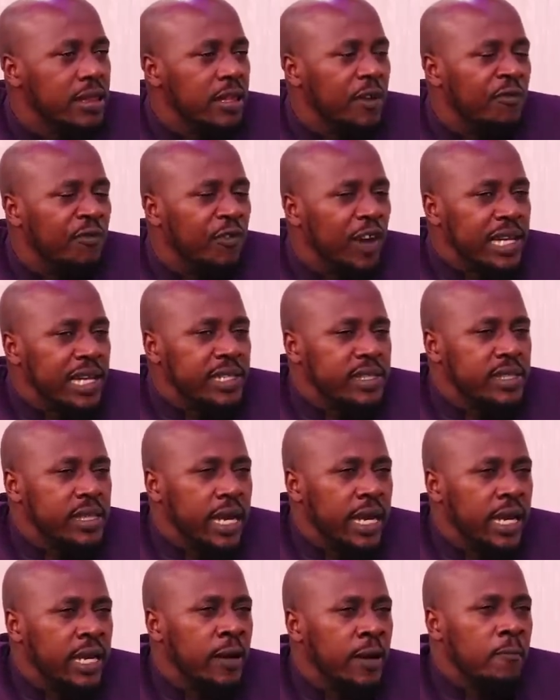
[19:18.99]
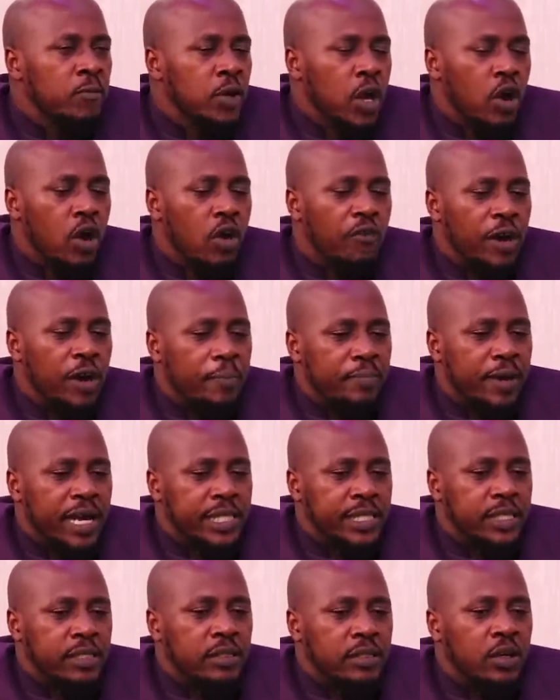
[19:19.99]
The first sign of a
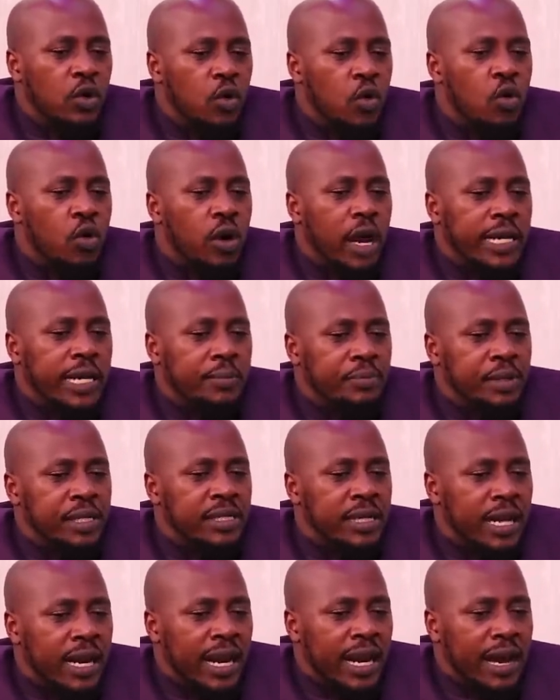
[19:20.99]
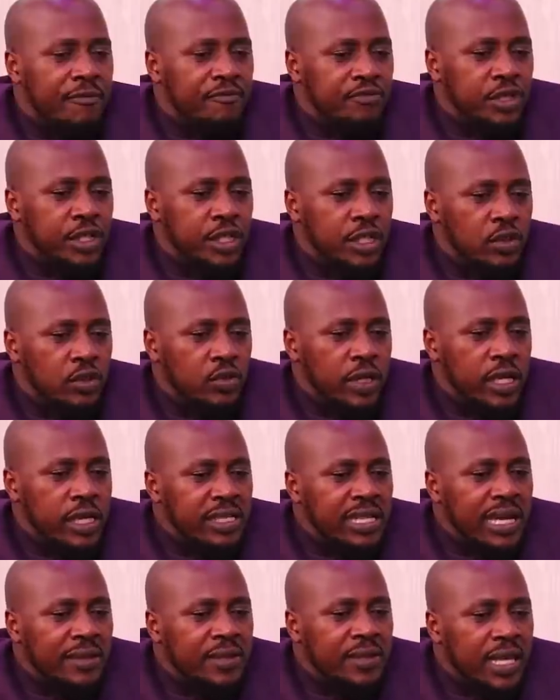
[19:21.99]
person who can build a love with you
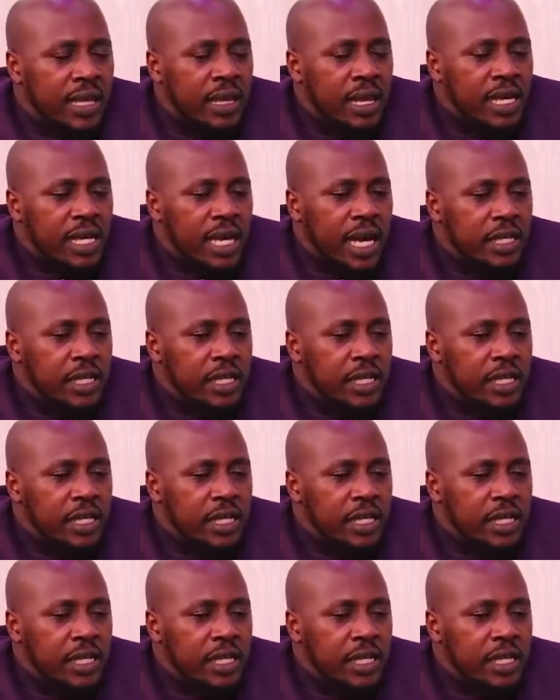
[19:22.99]
is that they